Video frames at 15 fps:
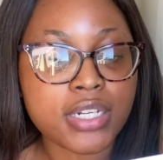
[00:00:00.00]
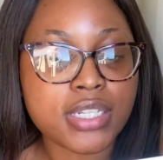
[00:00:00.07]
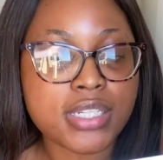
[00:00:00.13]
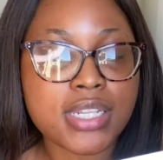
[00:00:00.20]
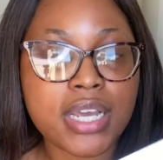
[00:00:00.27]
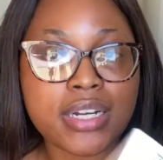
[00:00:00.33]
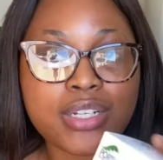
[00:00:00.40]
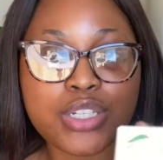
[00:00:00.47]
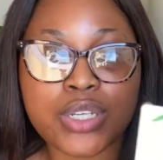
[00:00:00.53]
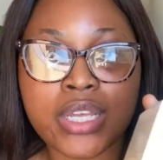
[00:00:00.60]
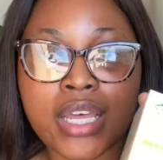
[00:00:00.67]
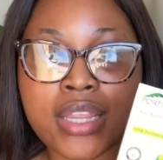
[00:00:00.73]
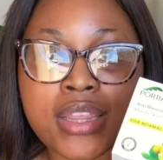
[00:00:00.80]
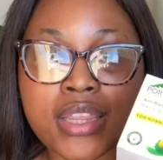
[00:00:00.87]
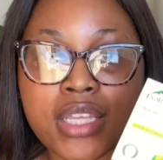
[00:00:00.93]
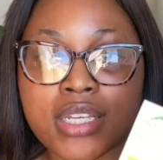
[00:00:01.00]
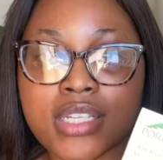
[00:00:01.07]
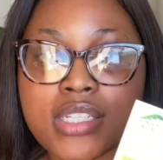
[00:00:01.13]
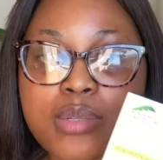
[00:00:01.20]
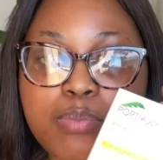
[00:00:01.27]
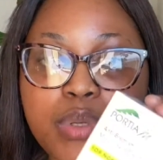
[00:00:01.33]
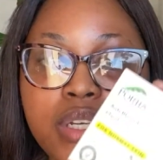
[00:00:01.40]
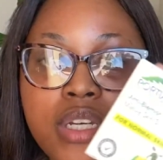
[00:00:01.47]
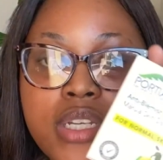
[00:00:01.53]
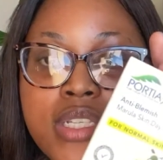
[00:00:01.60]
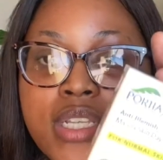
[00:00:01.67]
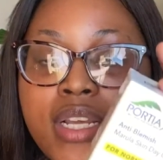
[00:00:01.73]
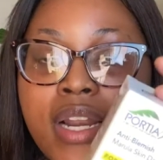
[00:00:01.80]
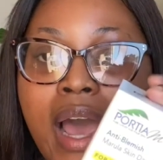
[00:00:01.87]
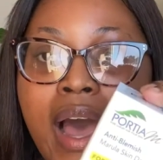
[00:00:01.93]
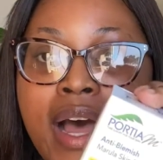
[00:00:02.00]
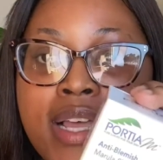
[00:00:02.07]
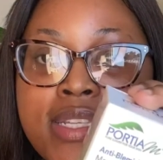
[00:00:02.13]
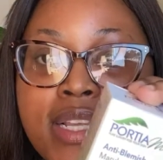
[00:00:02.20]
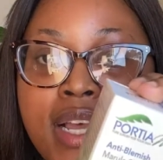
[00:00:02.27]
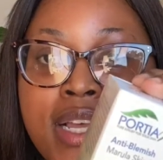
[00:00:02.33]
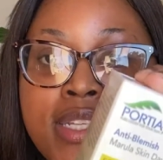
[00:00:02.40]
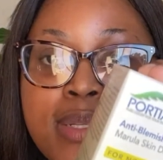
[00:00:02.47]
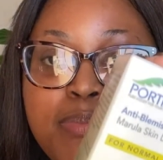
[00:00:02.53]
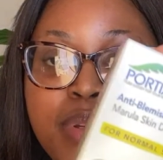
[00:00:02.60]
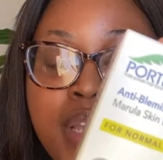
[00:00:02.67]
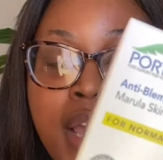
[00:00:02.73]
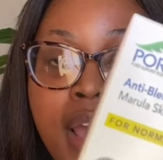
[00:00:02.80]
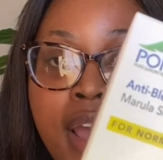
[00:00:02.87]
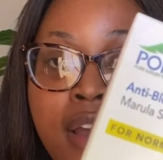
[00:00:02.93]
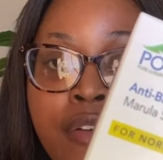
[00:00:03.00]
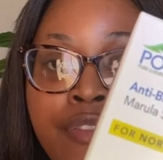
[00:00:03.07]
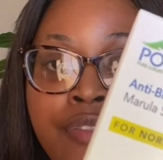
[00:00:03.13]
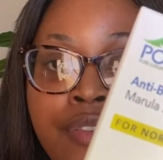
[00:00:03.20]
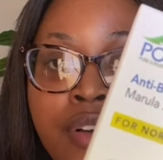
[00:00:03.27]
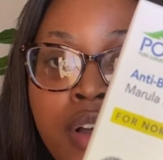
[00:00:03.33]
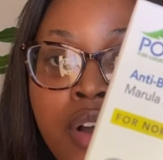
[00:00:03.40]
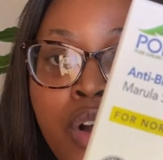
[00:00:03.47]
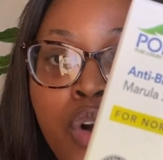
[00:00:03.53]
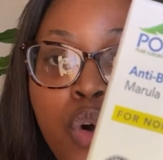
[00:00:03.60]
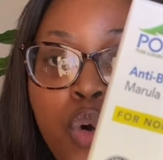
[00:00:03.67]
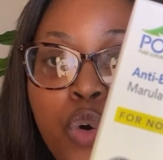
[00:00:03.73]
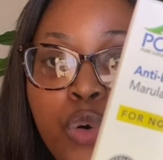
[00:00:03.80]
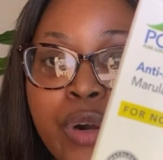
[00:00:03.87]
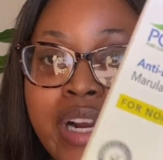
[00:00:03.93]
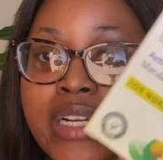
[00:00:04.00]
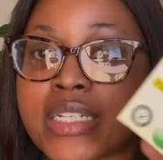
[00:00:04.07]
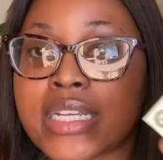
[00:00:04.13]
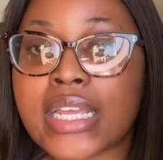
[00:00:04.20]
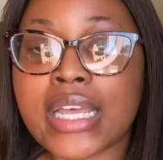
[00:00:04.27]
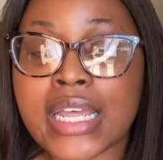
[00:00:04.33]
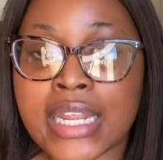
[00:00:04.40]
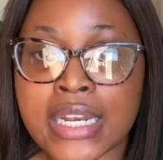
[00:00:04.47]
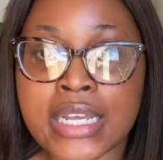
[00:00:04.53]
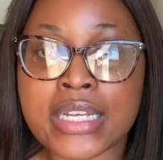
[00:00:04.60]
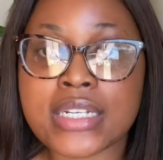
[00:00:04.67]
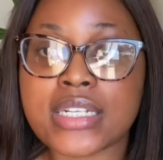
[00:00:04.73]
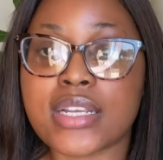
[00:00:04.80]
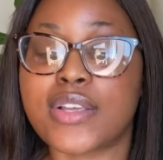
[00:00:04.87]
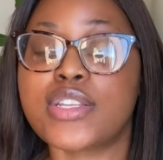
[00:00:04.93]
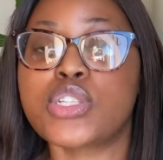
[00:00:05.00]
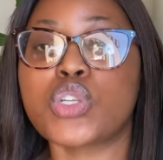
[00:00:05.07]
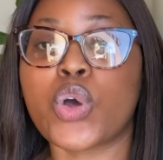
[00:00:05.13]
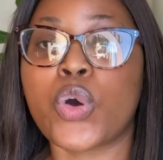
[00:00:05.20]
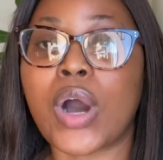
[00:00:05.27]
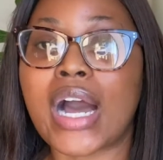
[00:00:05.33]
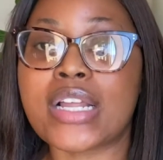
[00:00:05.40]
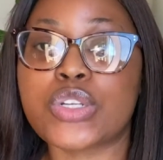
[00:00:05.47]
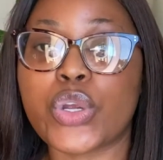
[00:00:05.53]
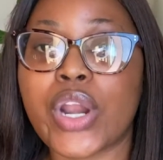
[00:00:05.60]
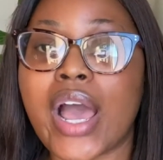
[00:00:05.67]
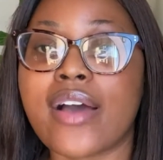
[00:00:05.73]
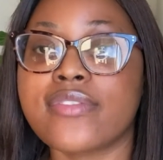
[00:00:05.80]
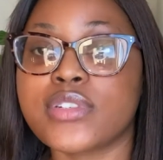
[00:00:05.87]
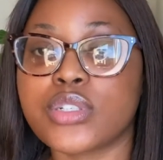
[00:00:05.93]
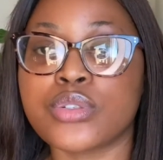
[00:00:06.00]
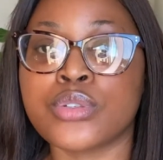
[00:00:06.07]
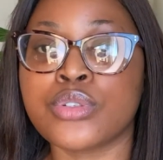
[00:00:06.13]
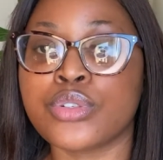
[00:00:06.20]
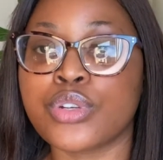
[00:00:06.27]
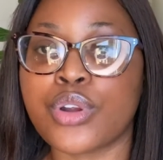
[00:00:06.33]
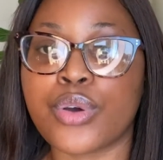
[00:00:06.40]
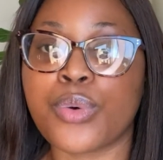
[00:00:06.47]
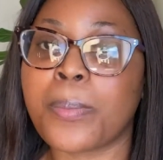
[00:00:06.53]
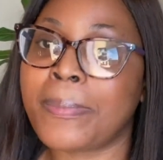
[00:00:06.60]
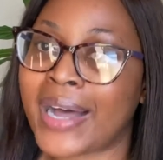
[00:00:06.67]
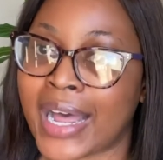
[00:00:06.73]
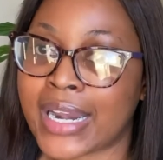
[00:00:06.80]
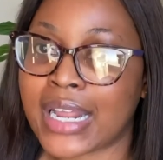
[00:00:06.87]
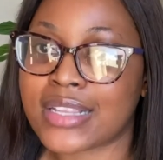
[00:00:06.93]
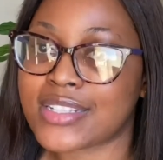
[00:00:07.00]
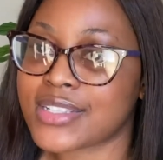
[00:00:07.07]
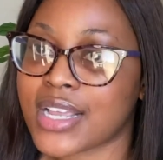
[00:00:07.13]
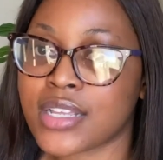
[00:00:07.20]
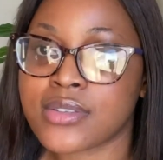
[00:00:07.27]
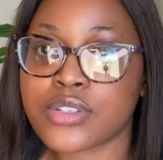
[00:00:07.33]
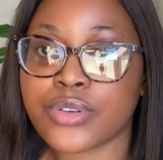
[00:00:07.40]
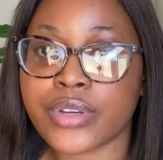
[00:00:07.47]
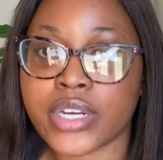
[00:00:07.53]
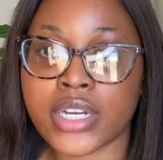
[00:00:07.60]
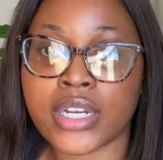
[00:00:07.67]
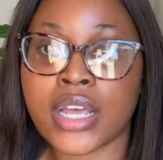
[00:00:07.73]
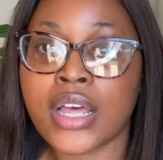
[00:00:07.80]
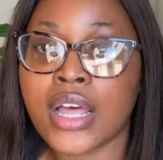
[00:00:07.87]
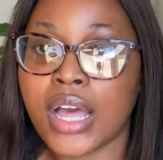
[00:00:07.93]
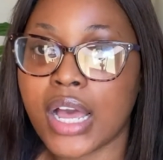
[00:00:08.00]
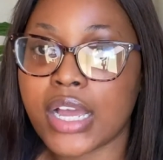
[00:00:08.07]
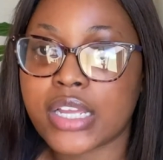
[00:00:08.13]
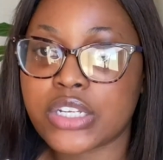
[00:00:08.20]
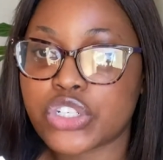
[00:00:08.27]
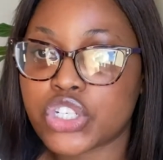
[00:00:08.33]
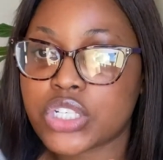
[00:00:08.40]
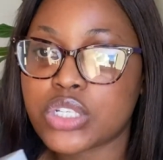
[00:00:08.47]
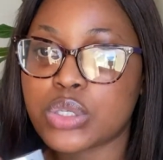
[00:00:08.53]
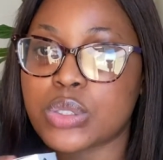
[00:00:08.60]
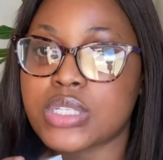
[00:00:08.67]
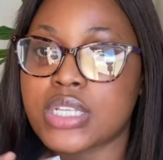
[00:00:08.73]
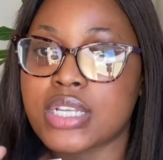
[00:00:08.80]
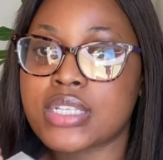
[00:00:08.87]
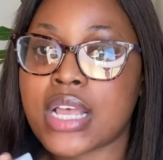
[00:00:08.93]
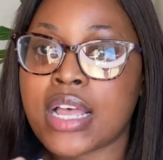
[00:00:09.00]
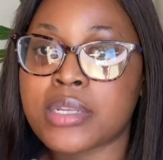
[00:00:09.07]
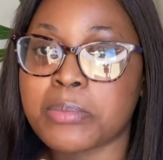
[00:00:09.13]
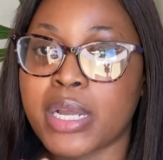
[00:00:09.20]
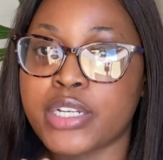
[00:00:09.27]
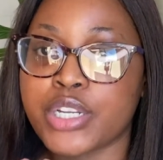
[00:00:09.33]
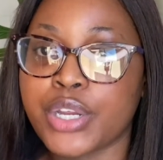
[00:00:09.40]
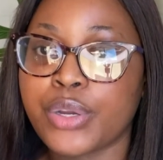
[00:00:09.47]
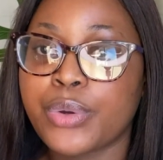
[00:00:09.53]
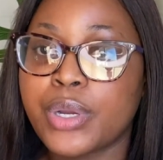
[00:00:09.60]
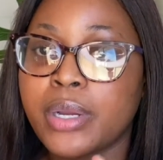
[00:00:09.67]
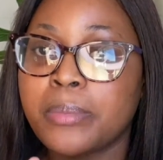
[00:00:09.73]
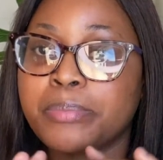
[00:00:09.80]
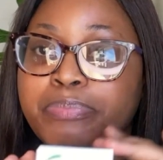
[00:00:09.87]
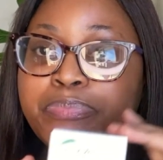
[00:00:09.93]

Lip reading: decided to get this because it has SPF already in it, so I don't have to, you know, buy another sunscreen. I can just use this as my day cream.